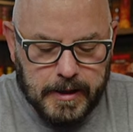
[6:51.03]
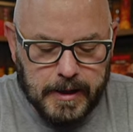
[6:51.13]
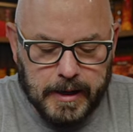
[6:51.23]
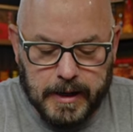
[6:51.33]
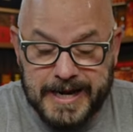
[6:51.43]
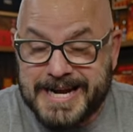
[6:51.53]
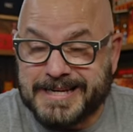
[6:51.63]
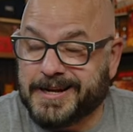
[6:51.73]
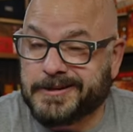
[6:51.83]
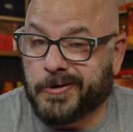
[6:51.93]
Uh,
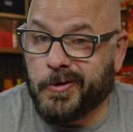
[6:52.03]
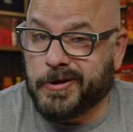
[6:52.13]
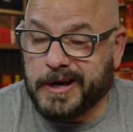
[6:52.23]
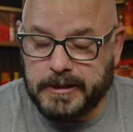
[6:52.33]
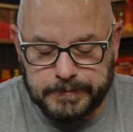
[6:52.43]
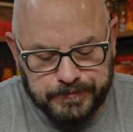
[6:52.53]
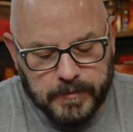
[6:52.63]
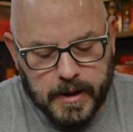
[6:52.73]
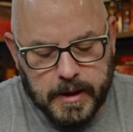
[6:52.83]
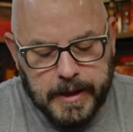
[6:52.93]
hint the coconut.
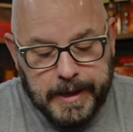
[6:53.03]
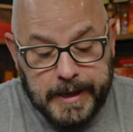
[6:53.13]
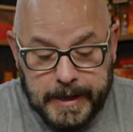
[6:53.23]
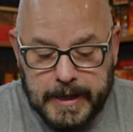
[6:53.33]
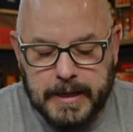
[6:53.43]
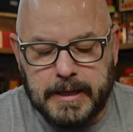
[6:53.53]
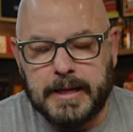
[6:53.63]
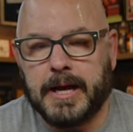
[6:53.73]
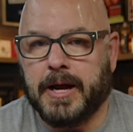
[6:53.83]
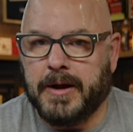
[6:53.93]

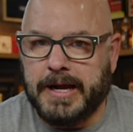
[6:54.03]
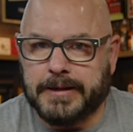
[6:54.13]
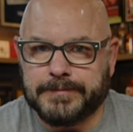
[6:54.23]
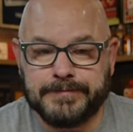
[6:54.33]
Ah, yeah.